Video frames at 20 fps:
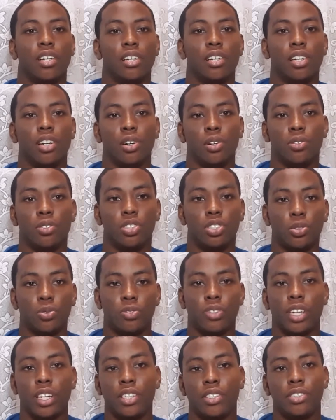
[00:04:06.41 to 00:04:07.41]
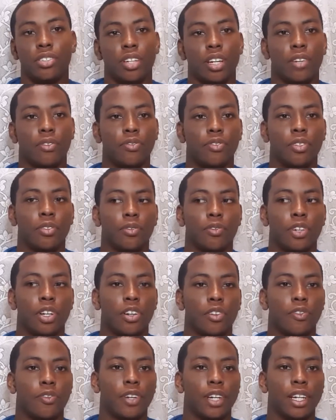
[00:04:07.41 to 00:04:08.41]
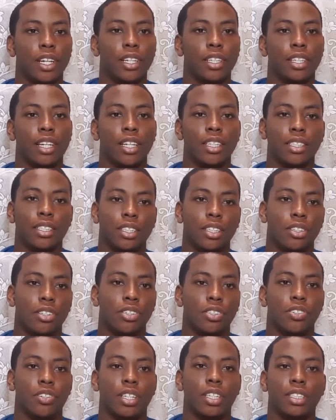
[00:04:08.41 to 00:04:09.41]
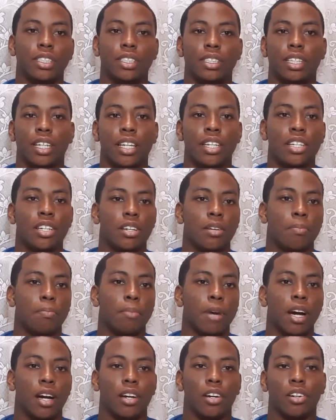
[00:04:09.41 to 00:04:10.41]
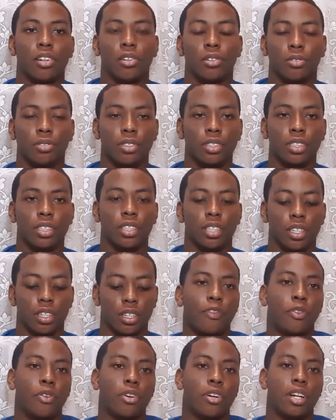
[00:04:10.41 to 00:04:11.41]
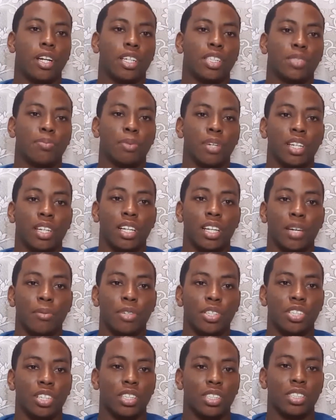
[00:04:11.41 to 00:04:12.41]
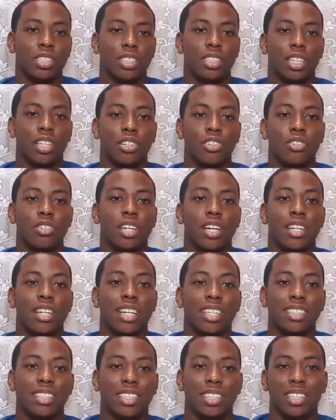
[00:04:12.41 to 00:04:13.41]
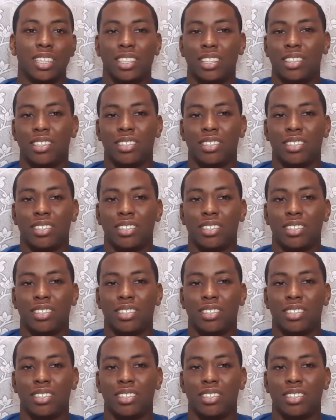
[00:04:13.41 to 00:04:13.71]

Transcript: Now, 2 things you have to verify, that's your address and your bank account. Before I explain that, let me just tell you that that's the